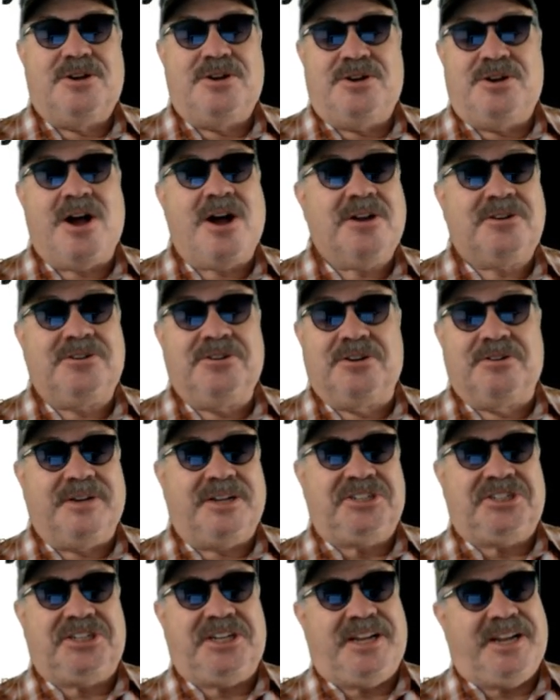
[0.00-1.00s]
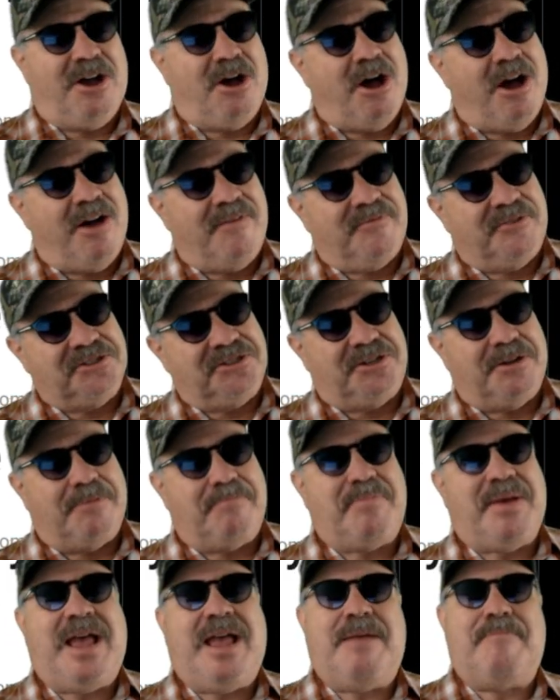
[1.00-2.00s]
Dr. Richey offers to
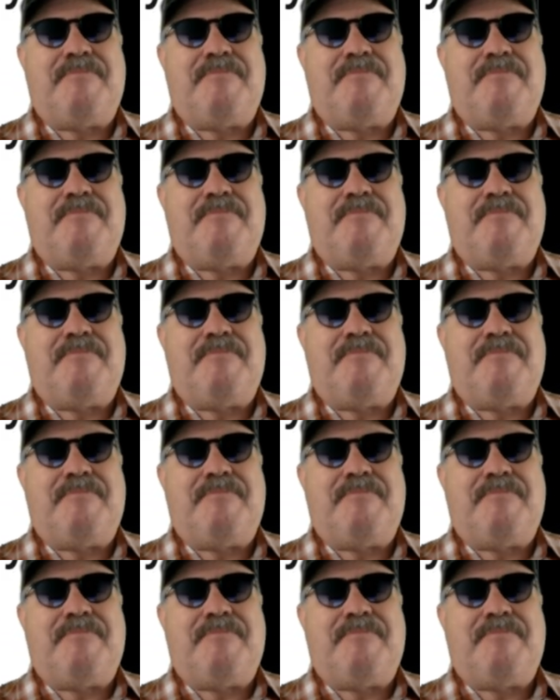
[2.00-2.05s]
pay